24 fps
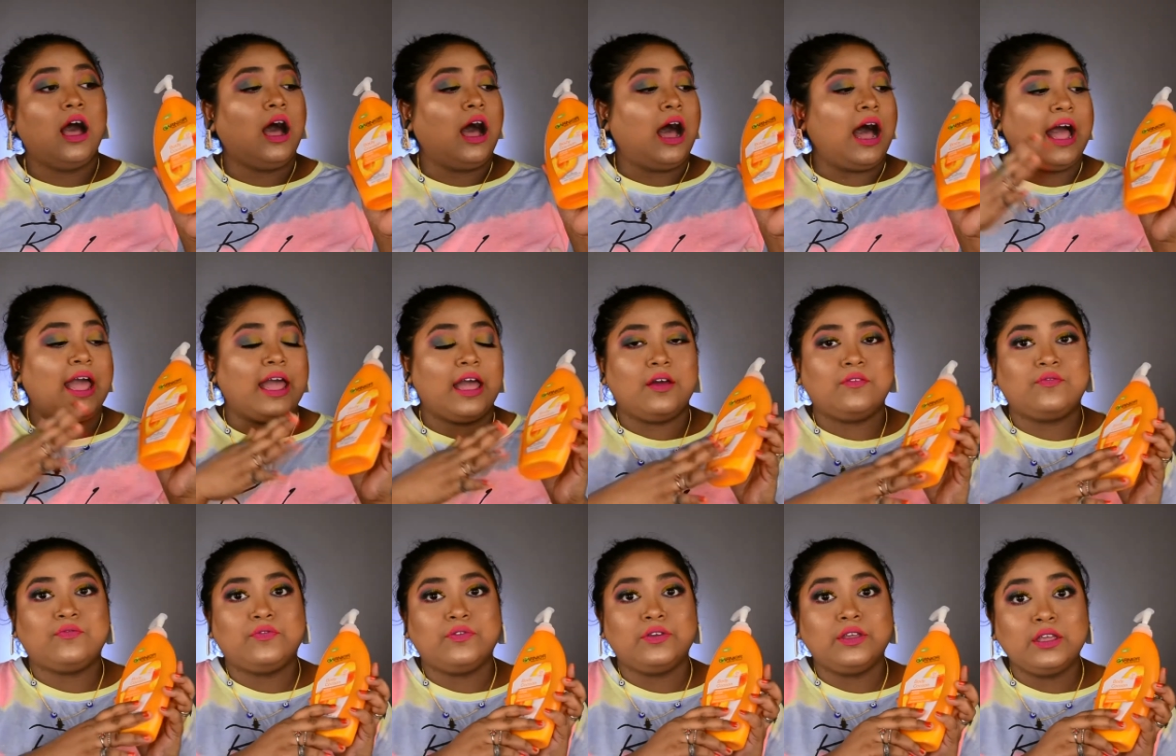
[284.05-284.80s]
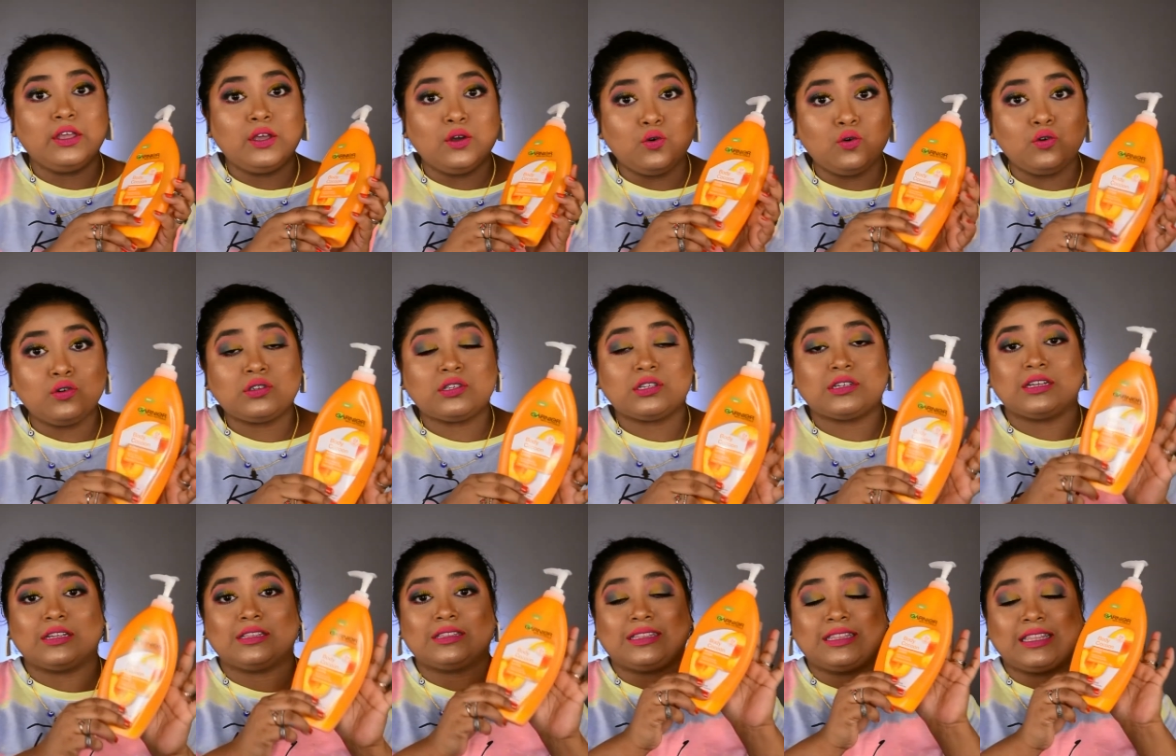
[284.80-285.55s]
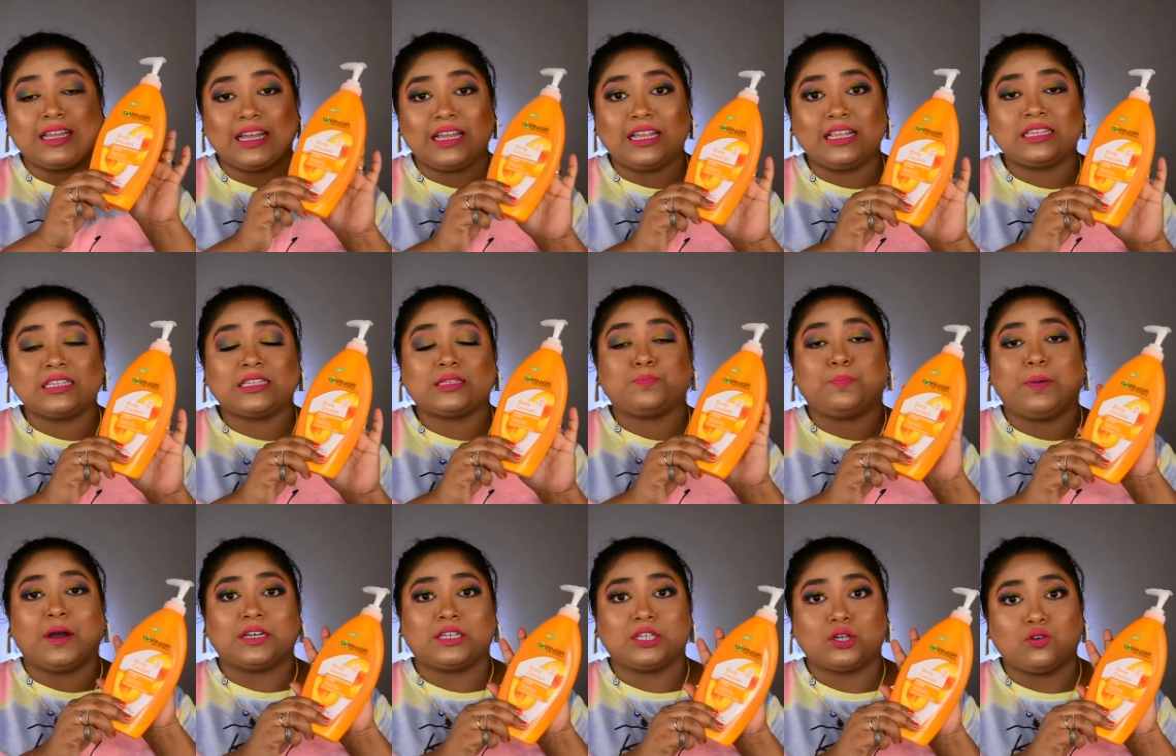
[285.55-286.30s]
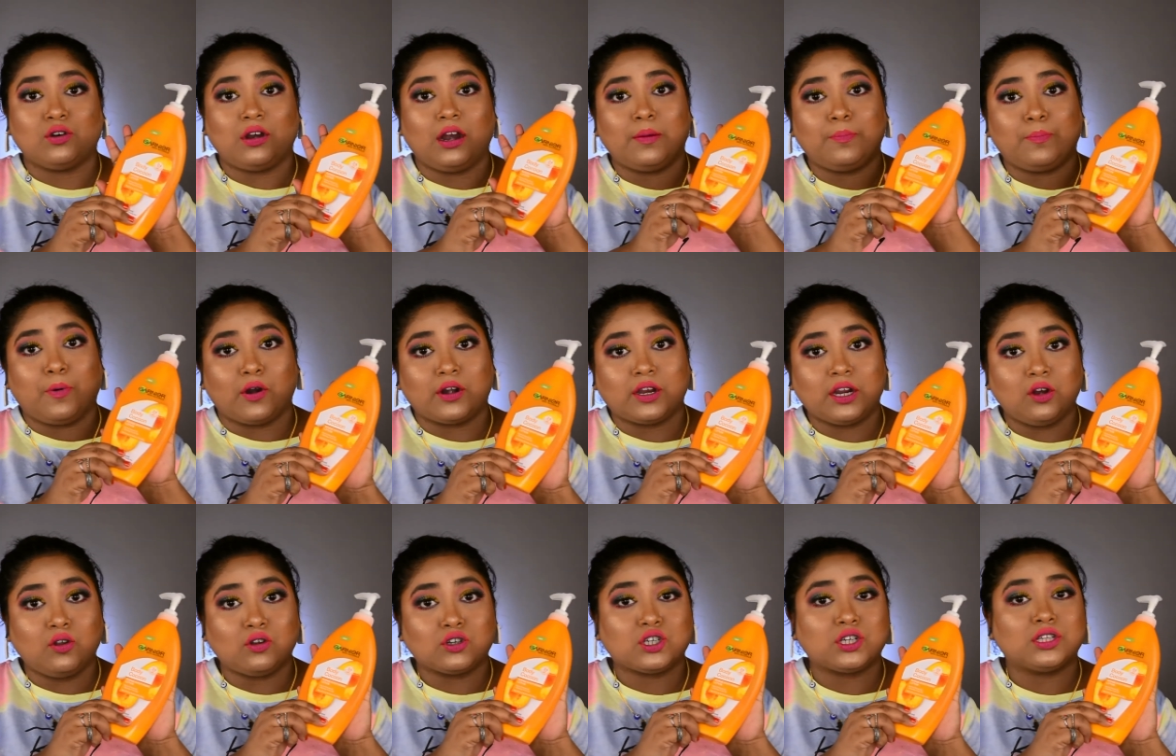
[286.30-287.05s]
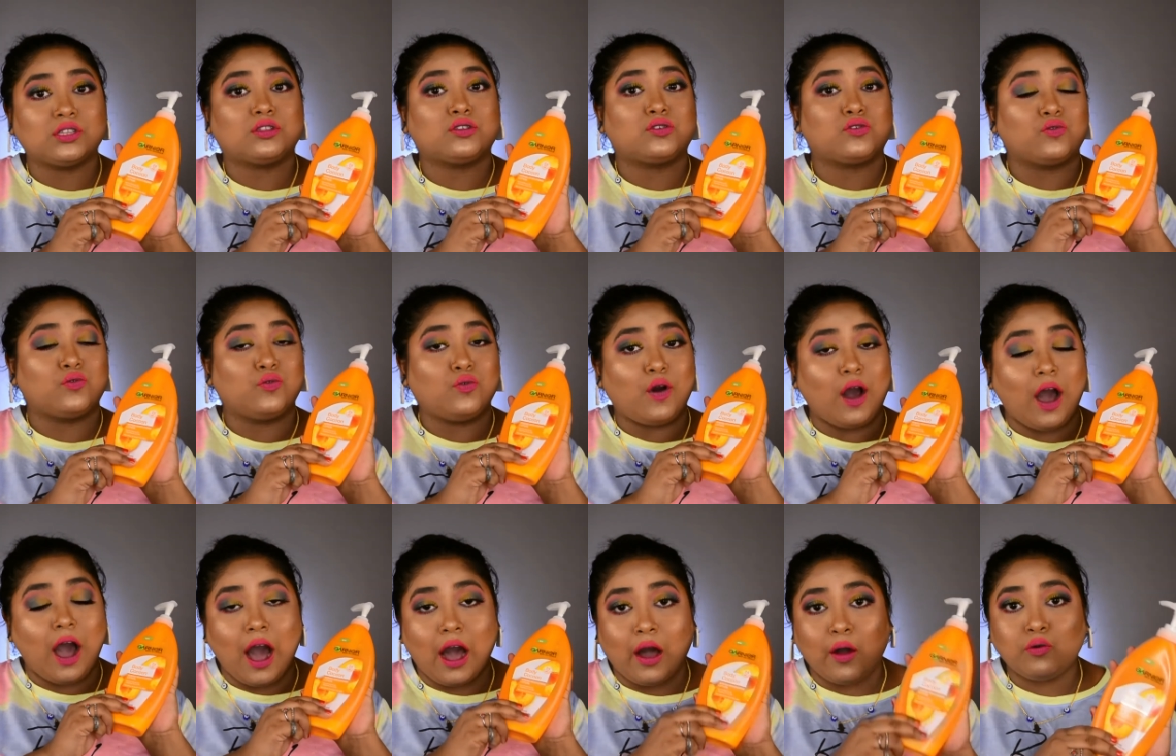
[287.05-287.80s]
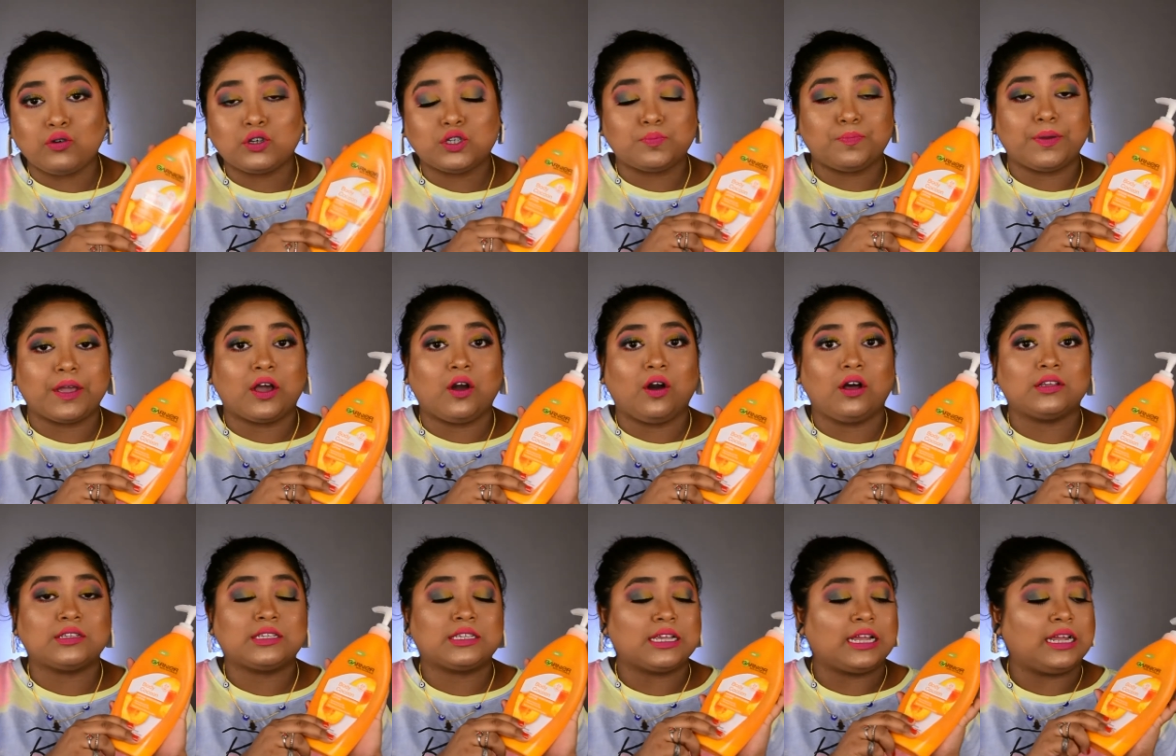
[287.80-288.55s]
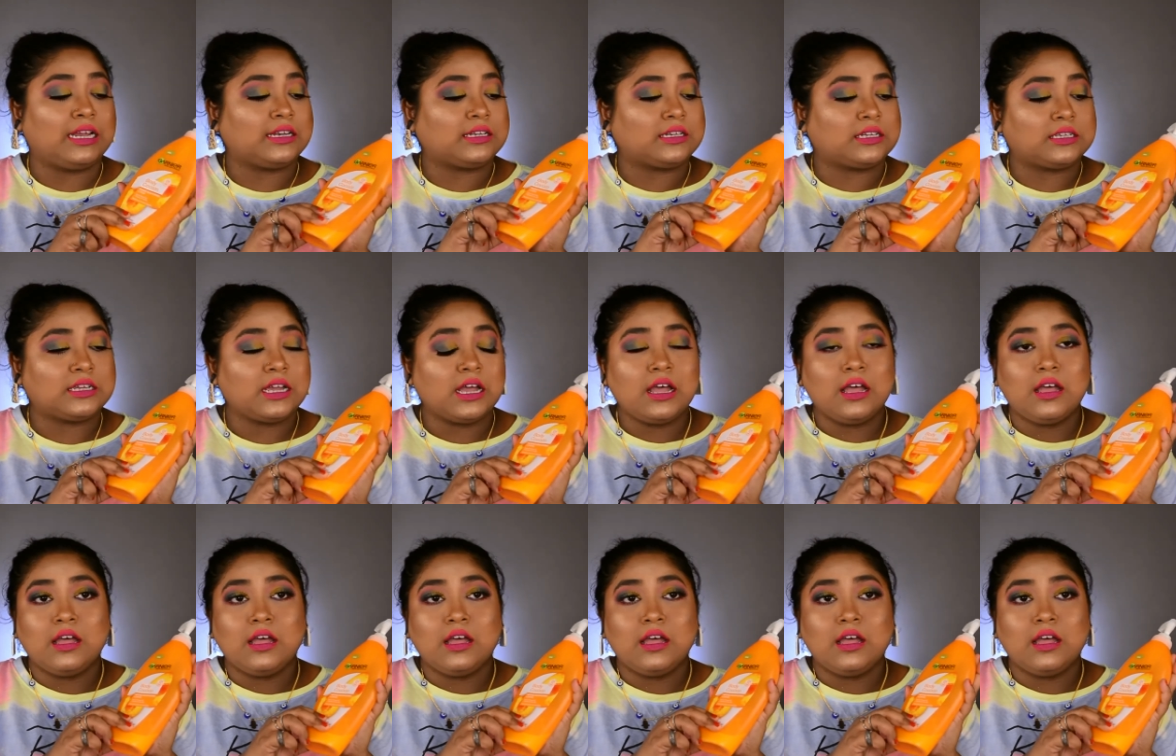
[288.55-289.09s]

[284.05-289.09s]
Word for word: I have used this particular body lotion throughout because it